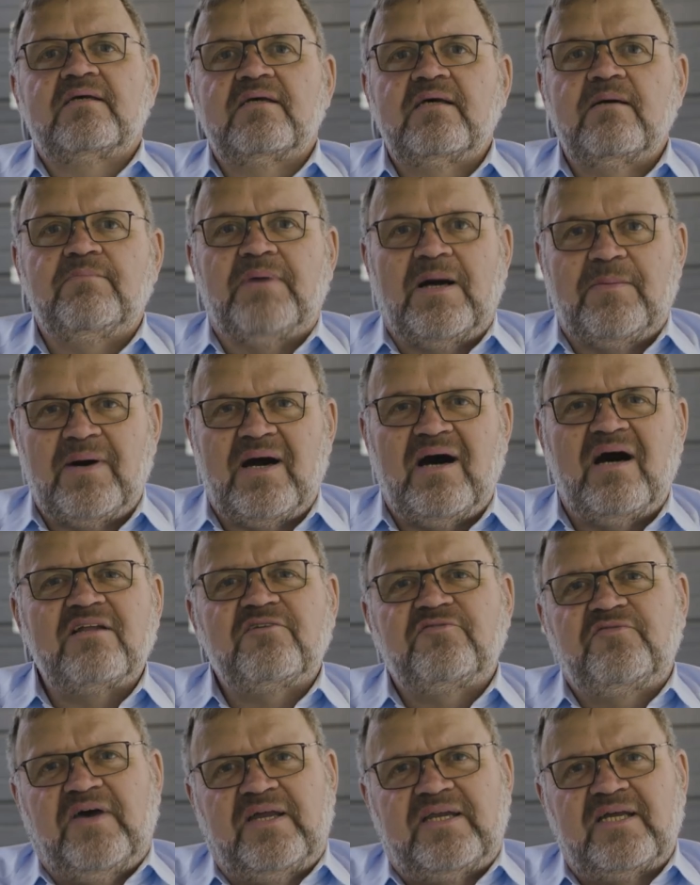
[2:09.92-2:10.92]
There are
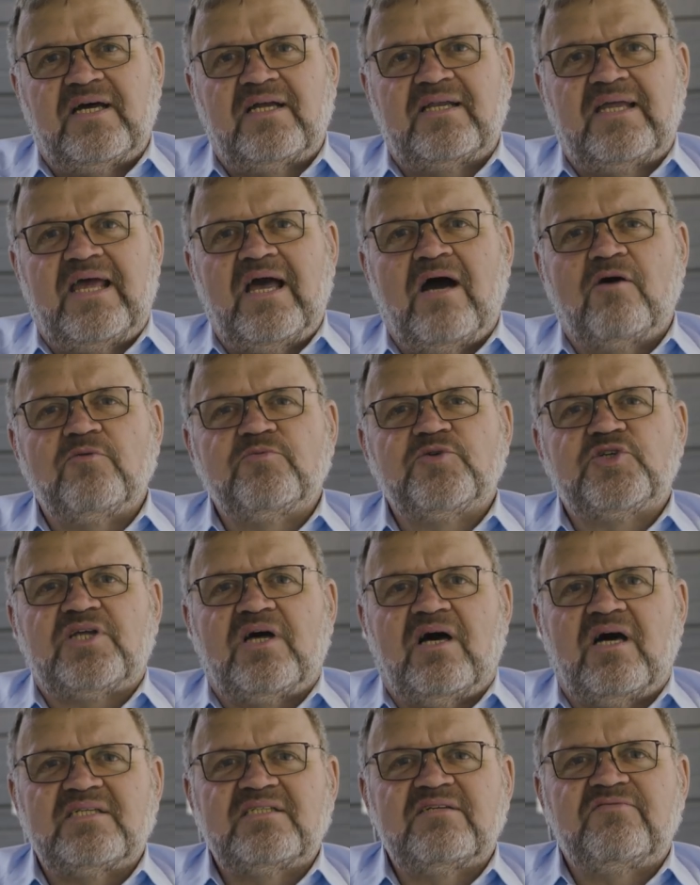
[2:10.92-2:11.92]
some additional
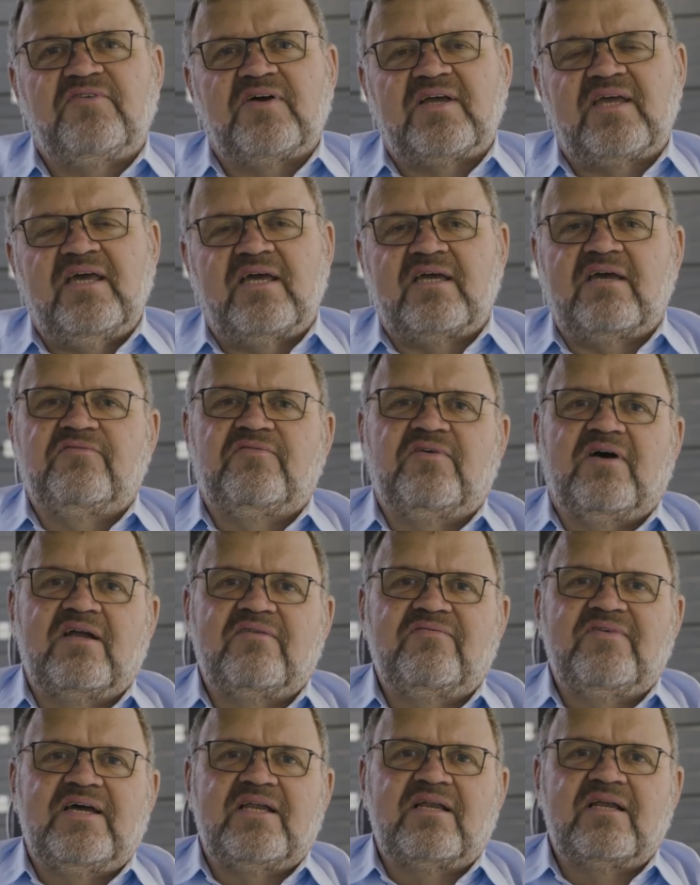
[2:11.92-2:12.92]
buttons on the wheeled paver
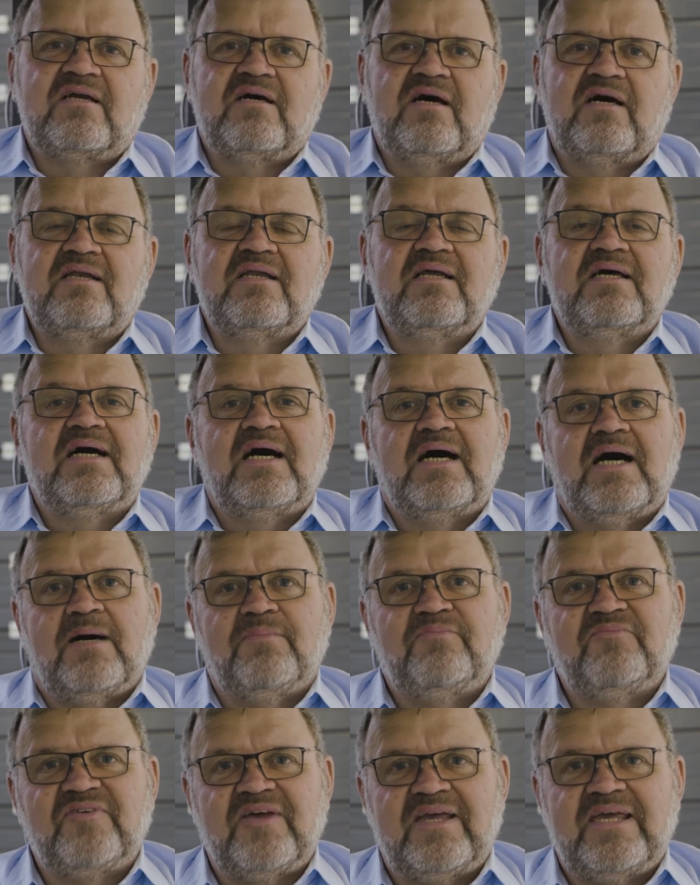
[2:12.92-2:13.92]
which can be driven on
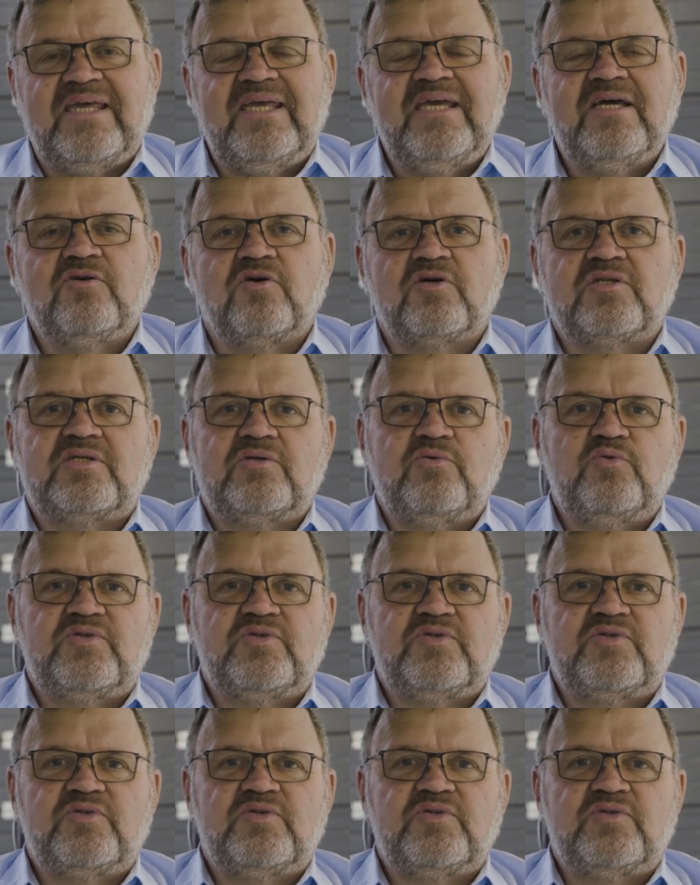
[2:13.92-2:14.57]
roads, of course.